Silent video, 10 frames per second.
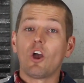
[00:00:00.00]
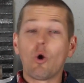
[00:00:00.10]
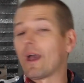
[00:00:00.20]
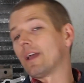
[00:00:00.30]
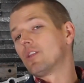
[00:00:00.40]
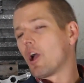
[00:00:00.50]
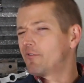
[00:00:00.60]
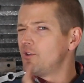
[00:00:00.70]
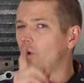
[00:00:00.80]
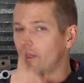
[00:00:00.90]
Okay, a
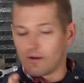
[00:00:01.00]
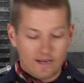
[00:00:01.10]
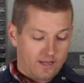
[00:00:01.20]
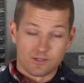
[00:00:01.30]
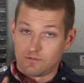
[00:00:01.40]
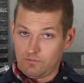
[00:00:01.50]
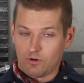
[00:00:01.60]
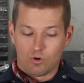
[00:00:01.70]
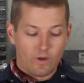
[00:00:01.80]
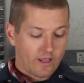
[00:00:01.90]
few other ideas
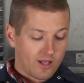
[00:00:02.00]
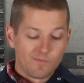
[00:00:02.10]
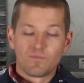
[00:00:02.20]
real quick.